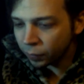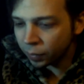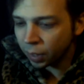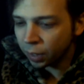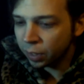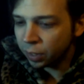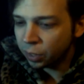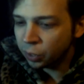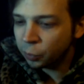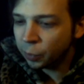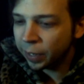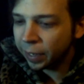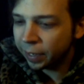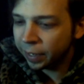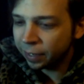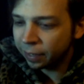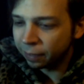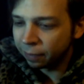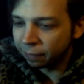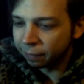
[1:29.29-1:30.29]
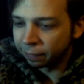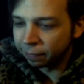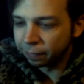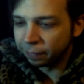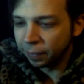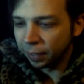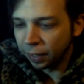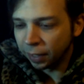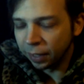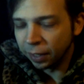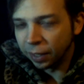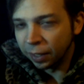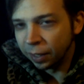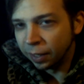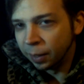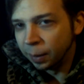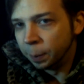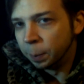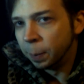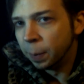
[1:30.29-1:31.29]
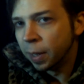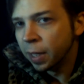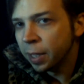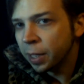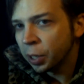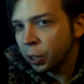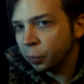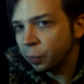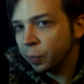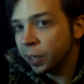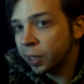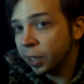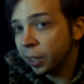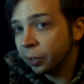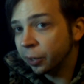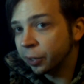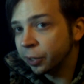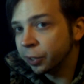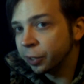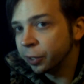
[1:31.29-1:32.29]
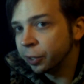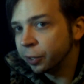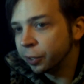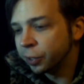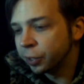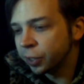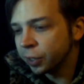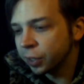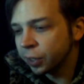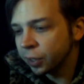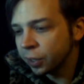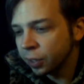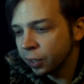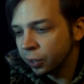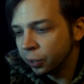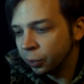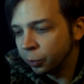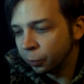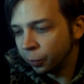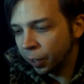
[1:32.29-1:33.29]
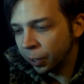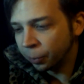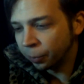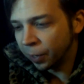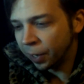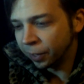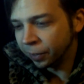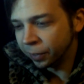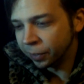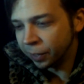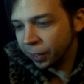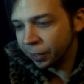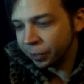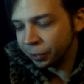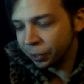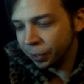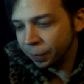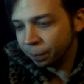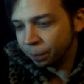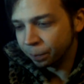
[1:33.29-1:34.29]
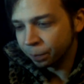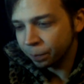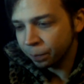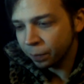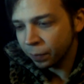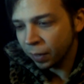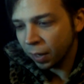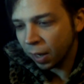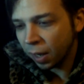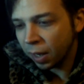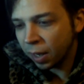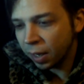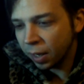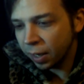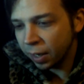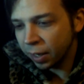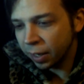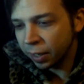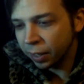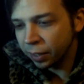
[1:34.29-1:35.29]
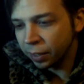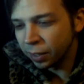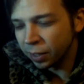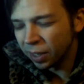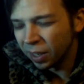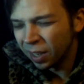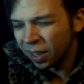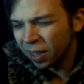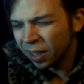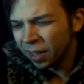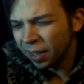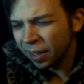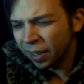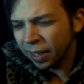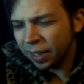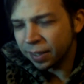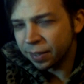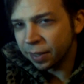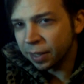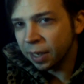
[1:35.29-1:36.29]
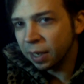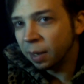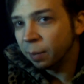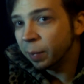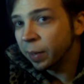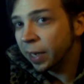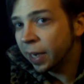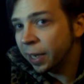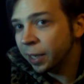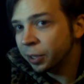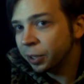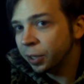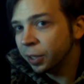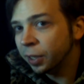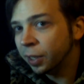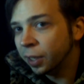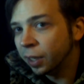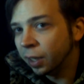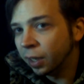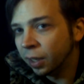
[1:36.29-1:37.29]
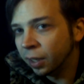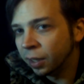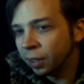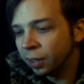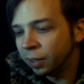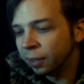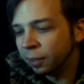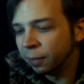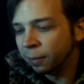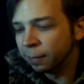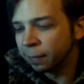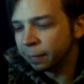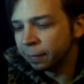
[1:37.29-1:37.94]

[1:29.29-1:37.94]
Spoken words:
you have three characters who run around the dungeon, and it's a combination of